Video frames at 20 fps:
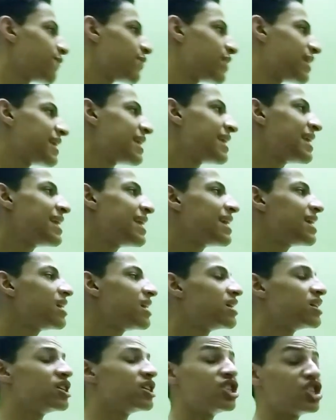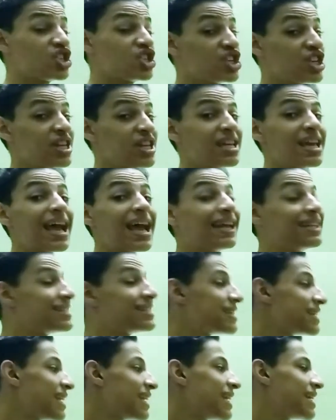For he, she,
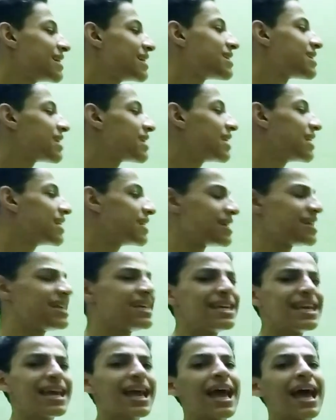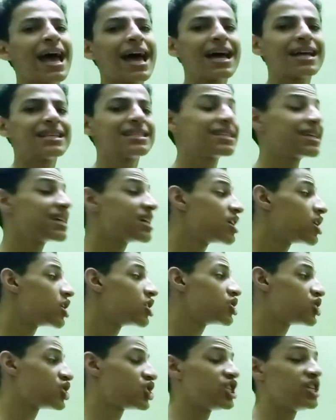and it, he has,
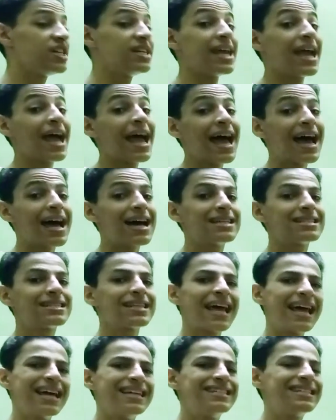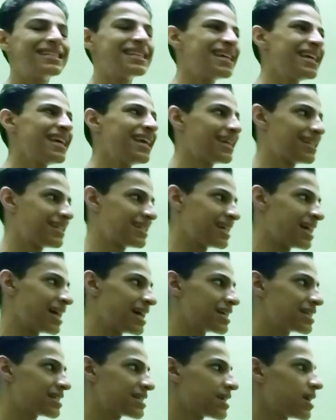she has, and it
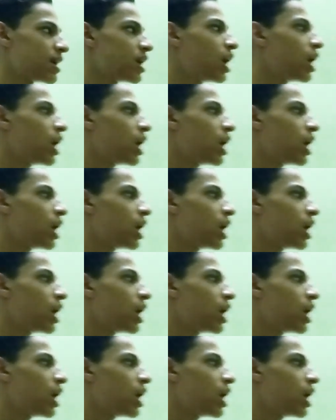has.